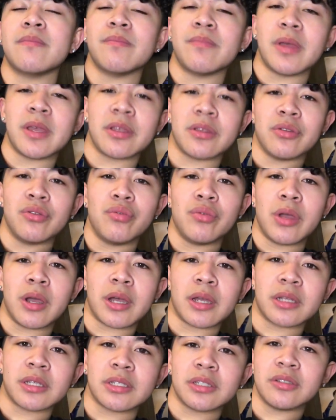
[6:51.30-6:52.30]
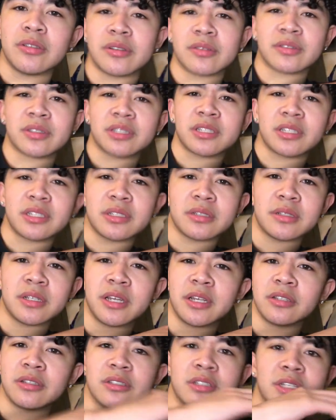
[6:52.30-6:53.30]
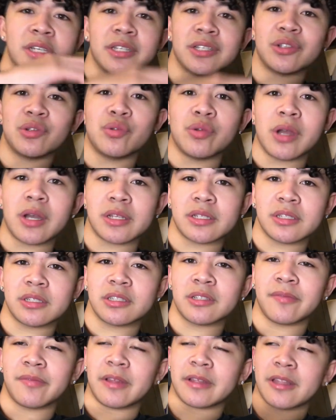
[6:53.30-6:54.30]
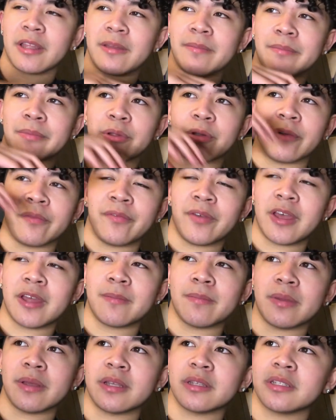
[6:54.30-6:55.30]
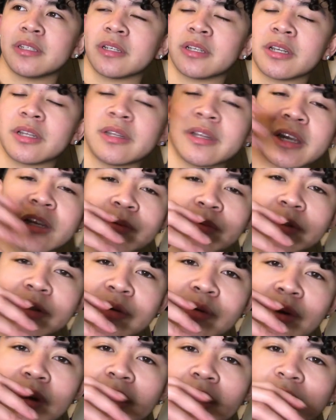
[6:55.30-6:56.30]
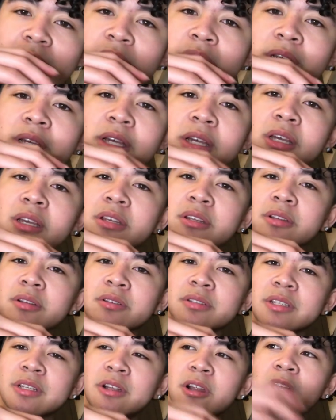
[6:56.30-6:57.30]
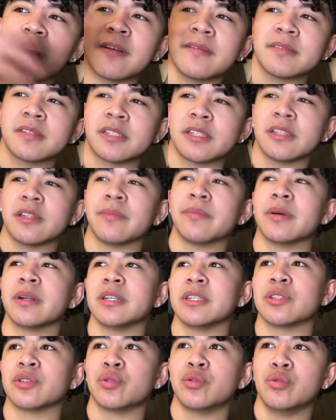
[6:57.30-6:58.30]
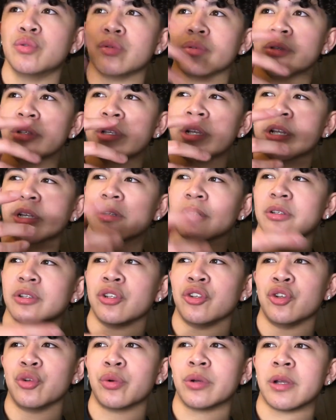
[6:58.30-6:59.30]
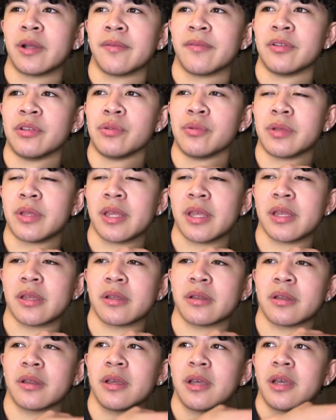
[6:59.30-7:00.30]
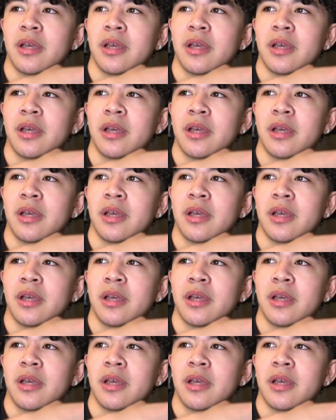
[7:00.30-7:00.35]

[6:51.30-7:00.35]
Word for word: make you guys, you know what I'm saying, entertain you guys and stuff like that, and build a fan base and connect with you guys. You know what I'm saying? Obviously, the money's cool. You gotta do whatever you can,